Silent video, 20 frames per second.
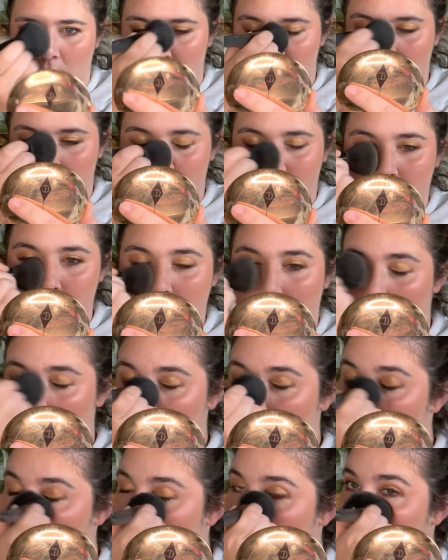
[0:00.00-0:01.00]
So
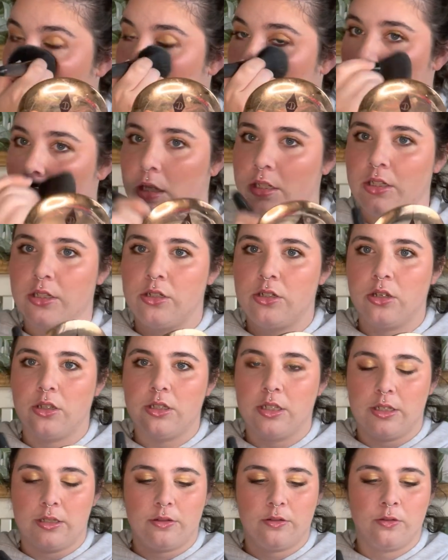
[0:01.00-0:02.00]
I just dot
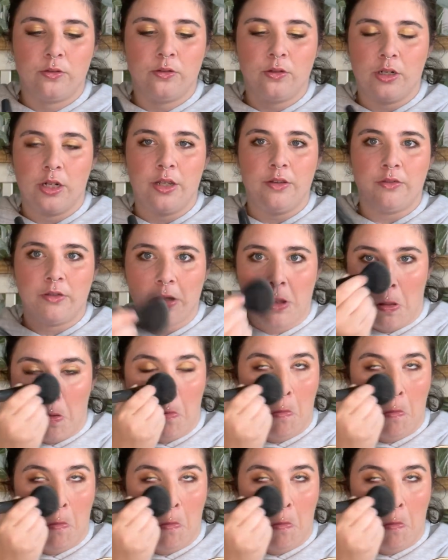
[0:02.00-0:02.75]
this all over.